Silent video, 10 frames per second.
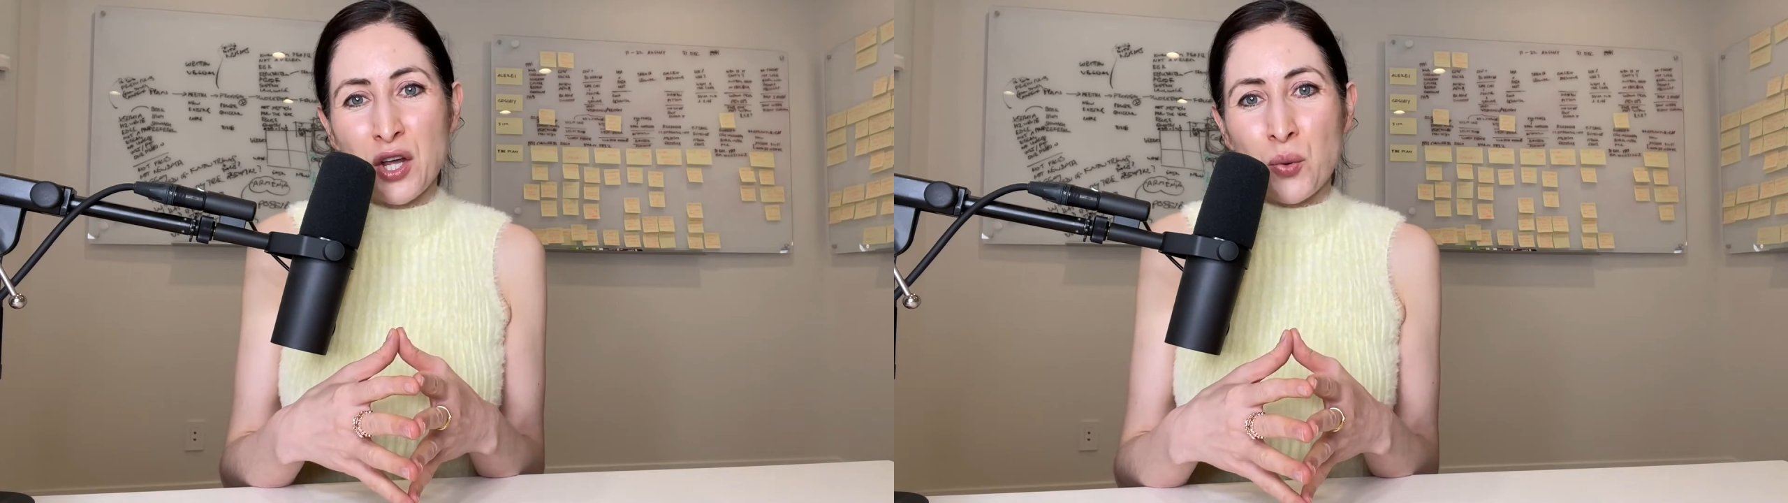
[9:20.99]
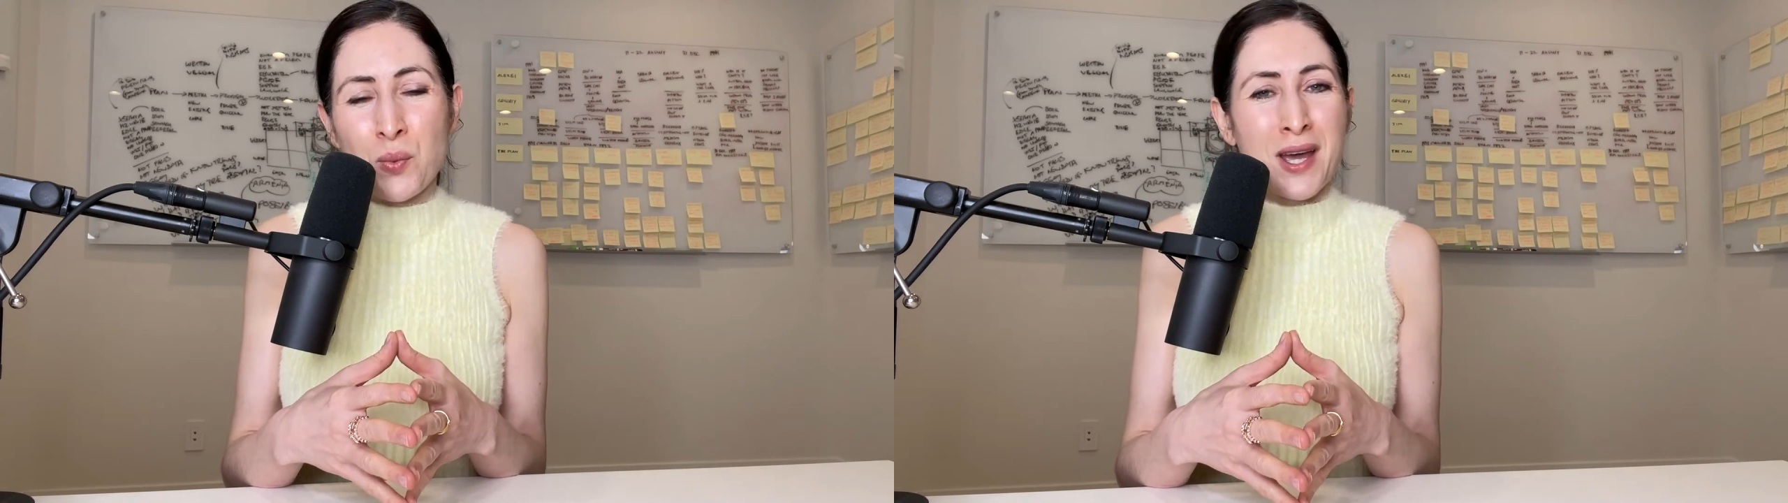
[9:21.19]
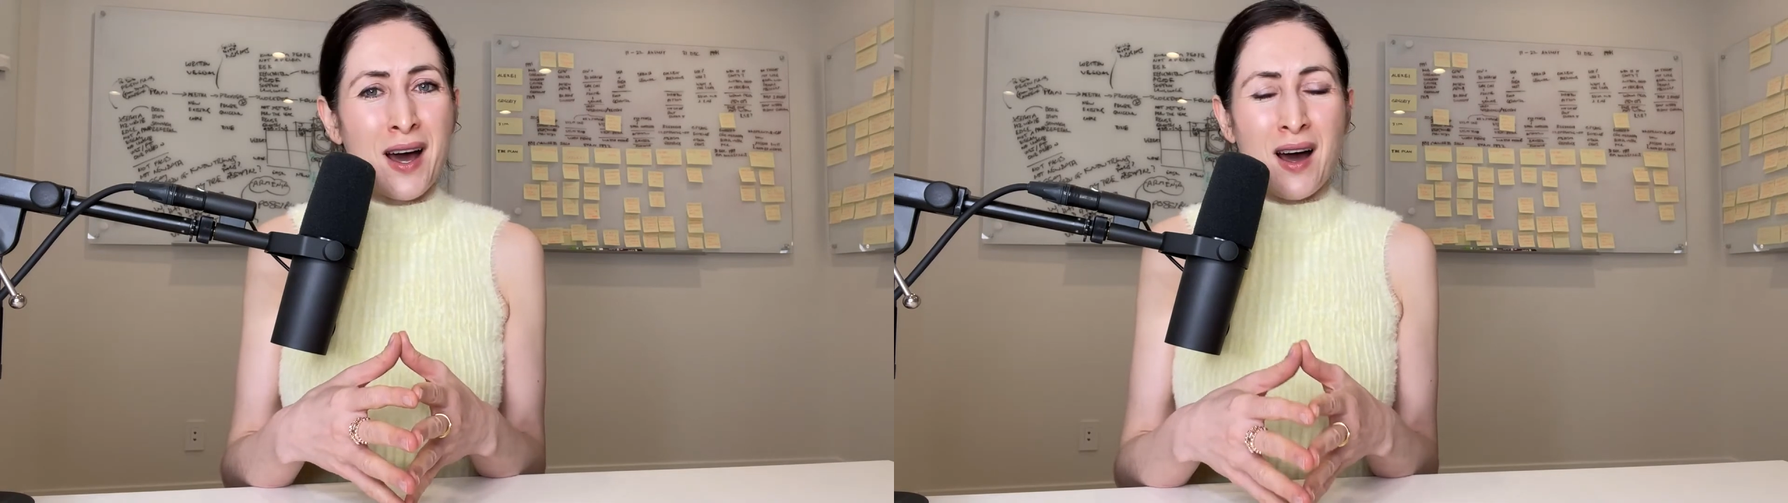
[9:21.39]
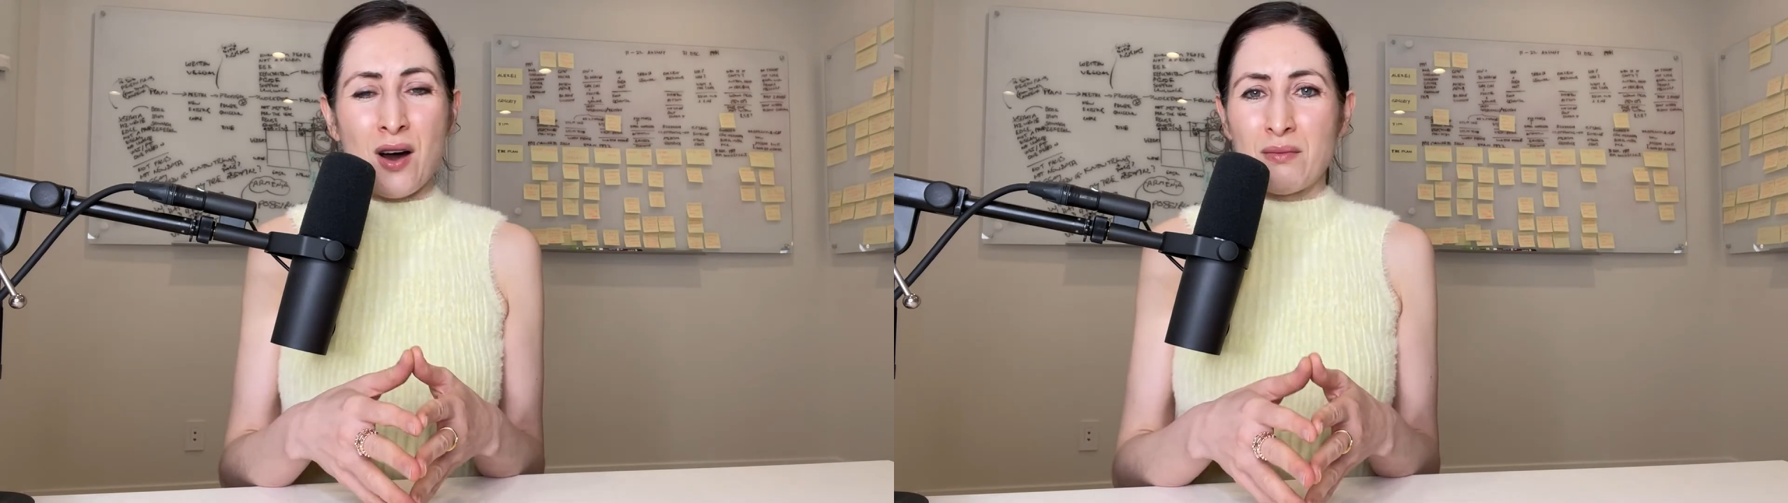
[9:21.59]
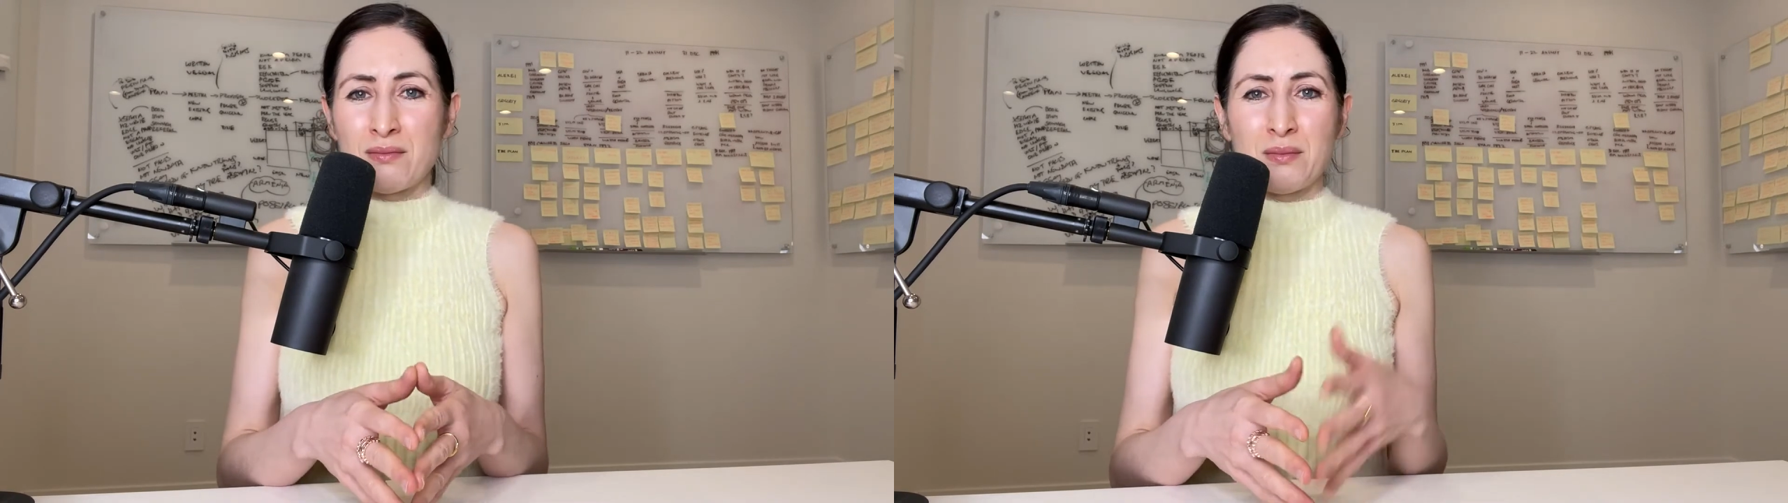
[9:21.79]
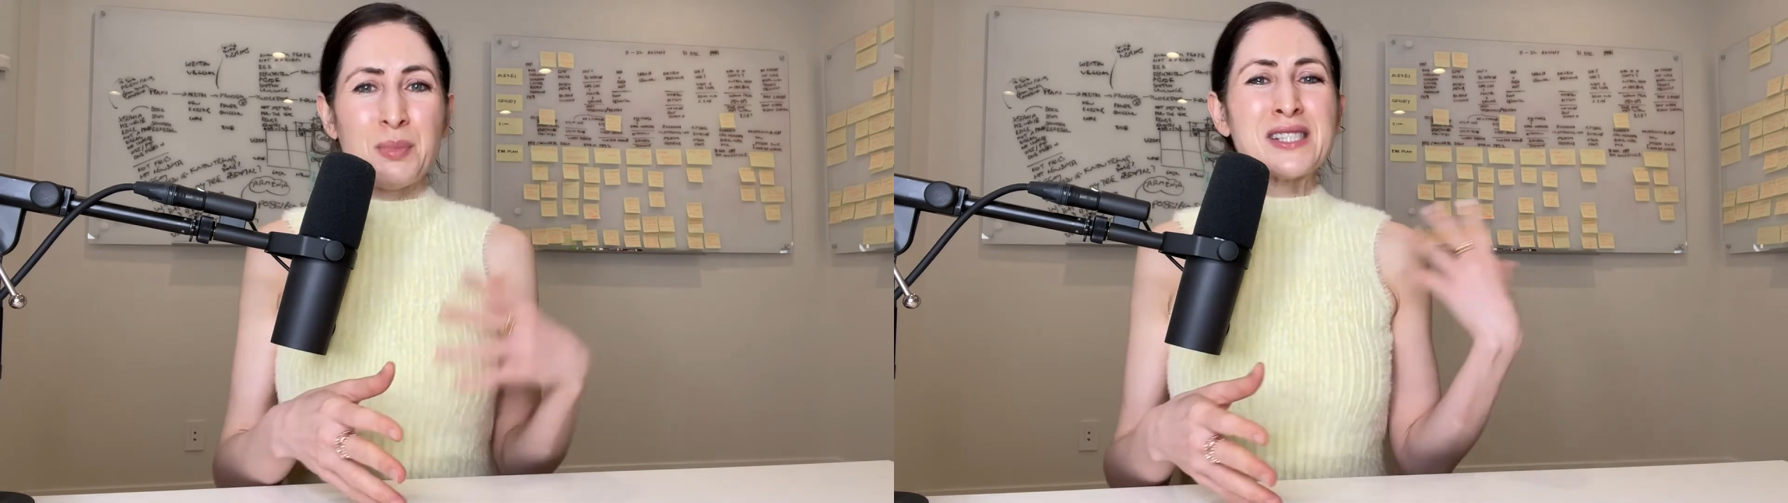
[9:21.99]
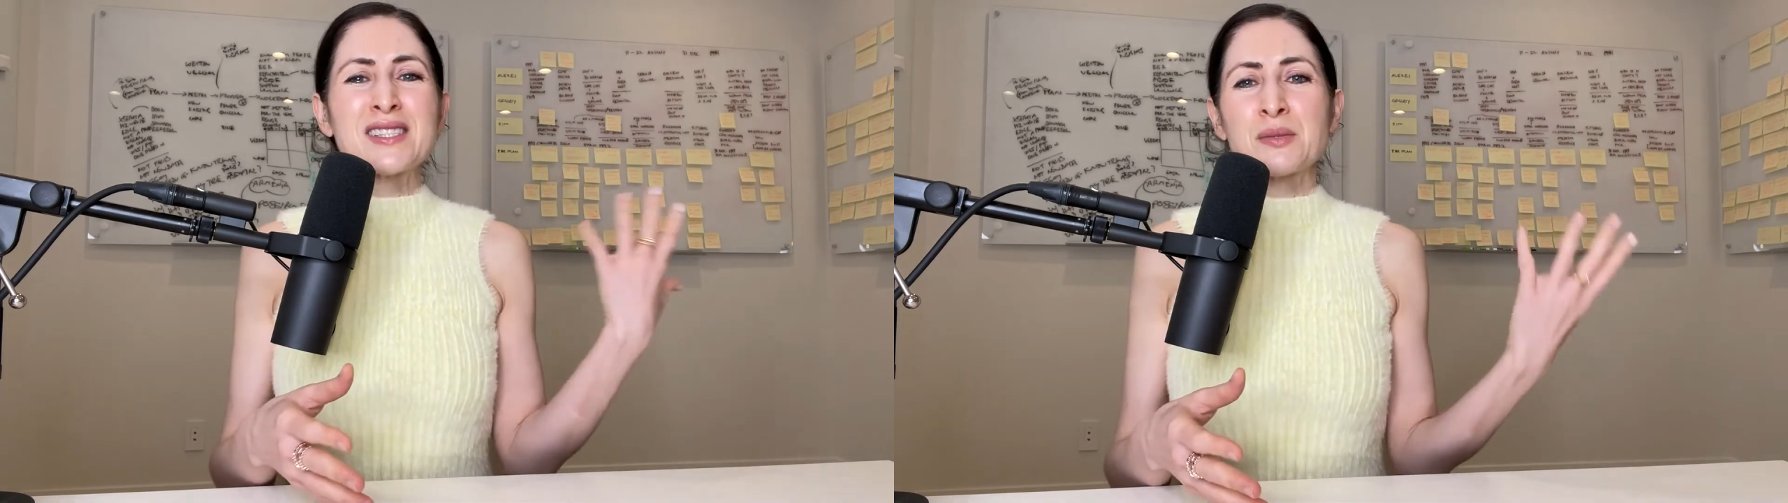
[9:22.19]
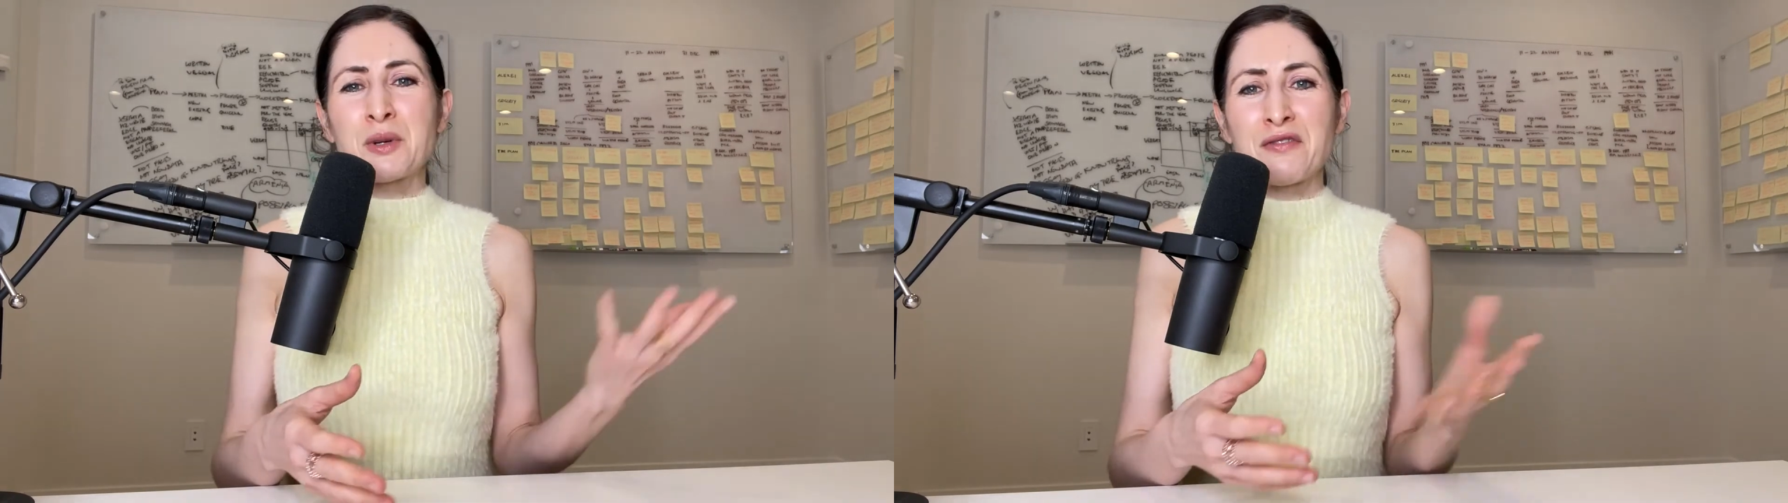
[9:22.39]
we are
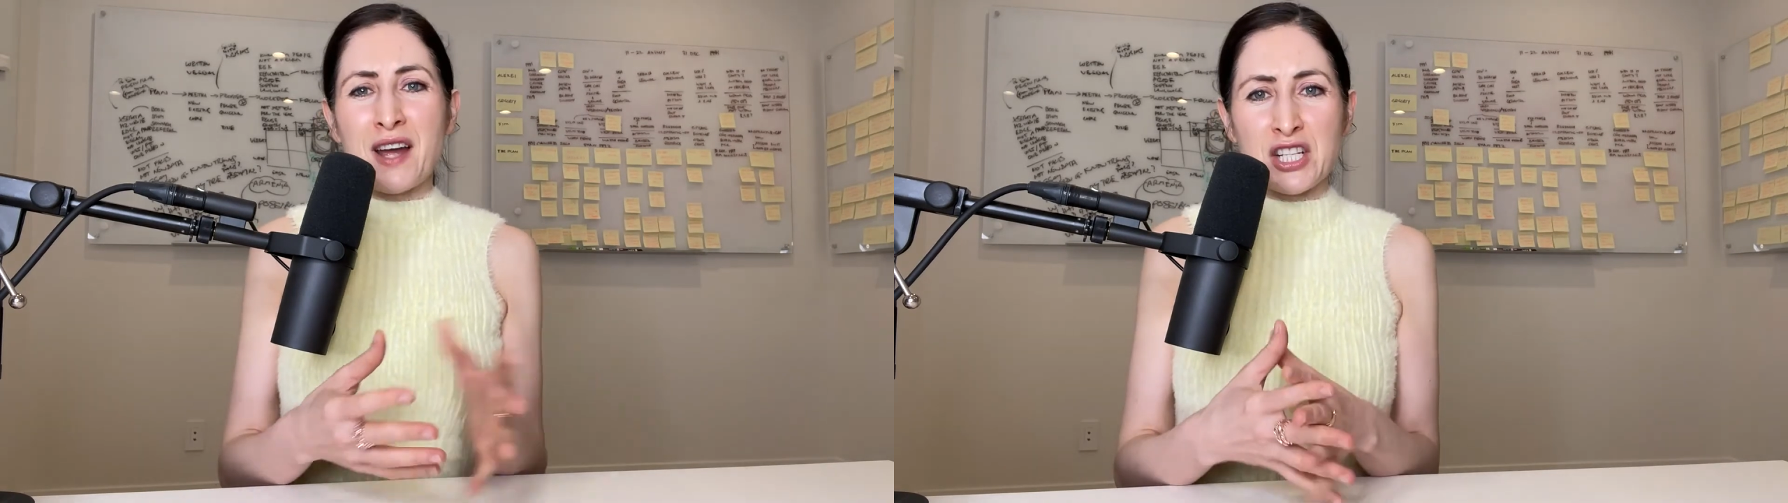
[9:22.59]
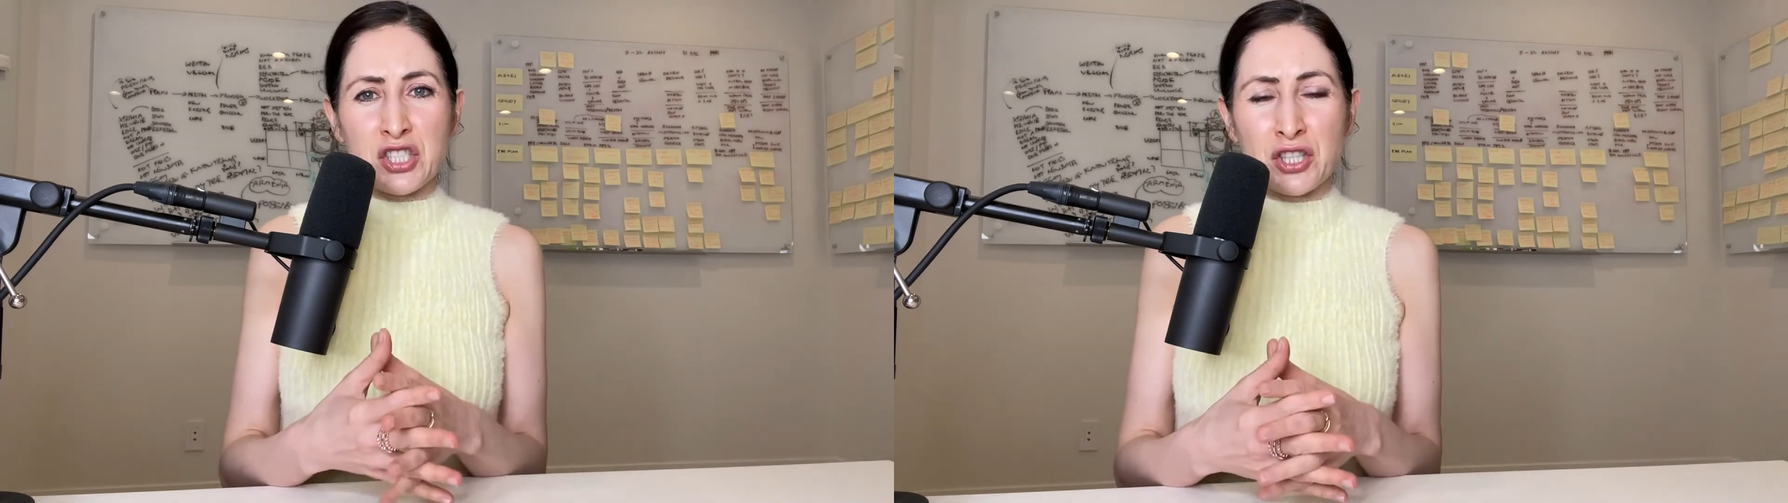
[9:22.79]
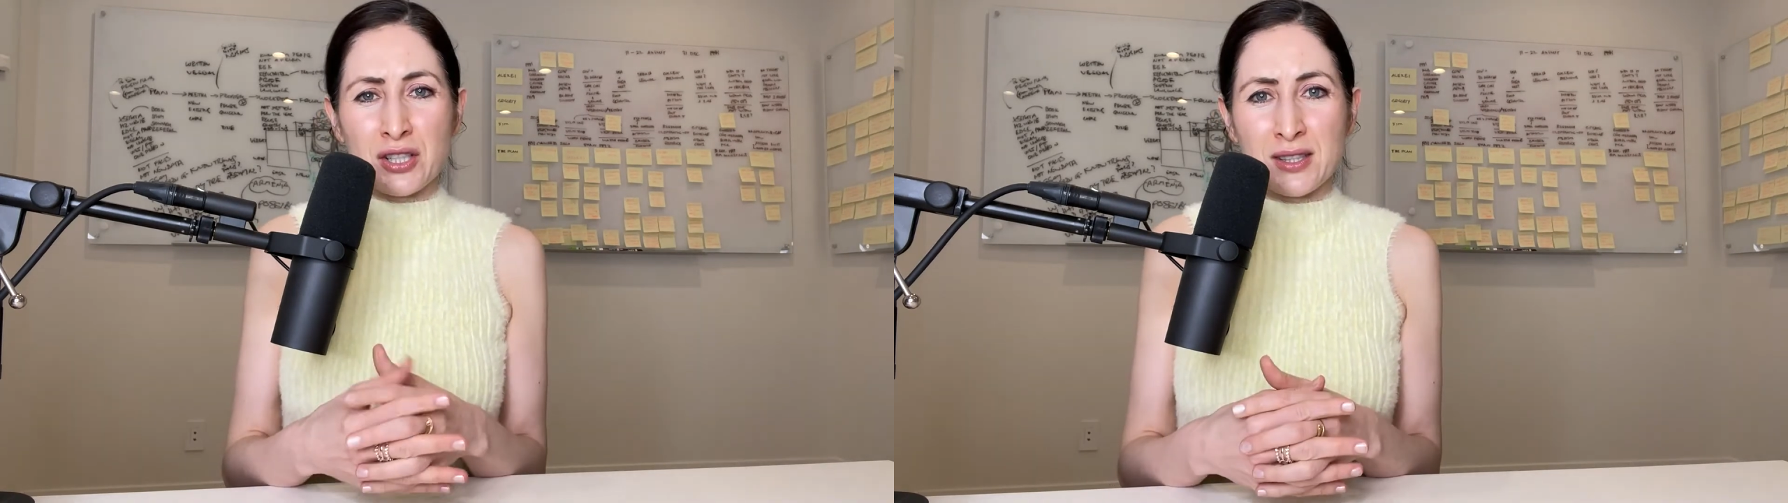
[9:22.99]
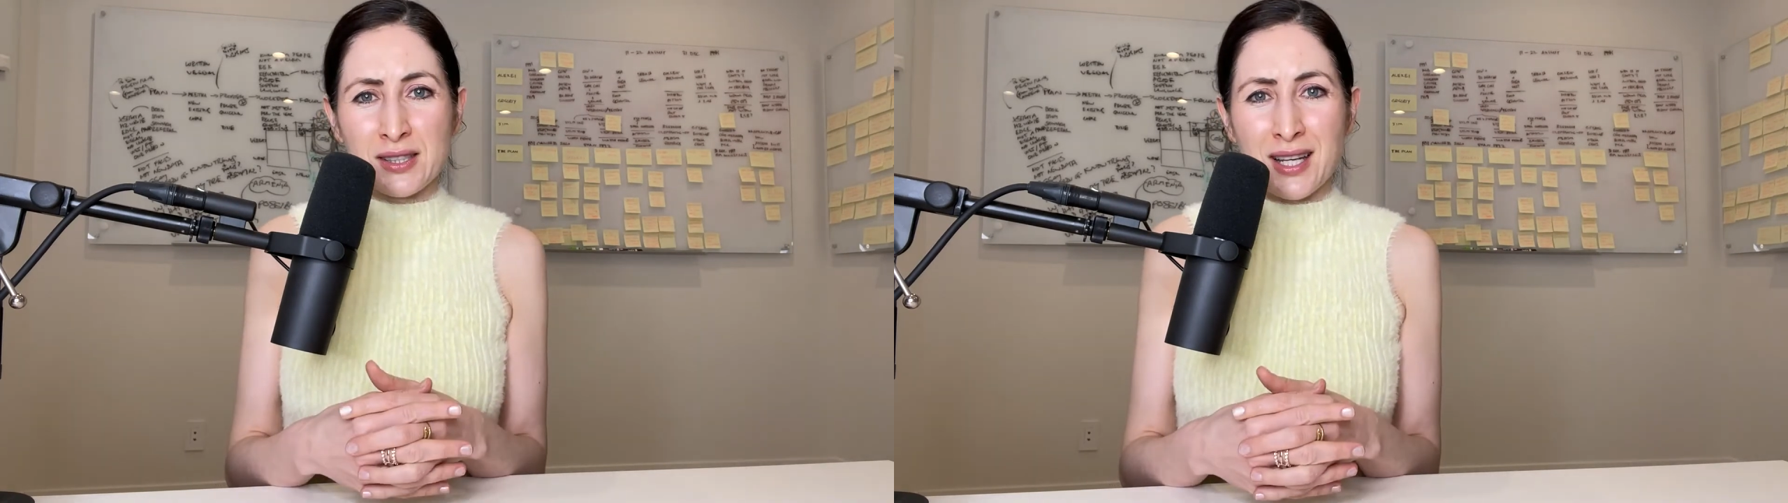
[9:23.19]
business professionals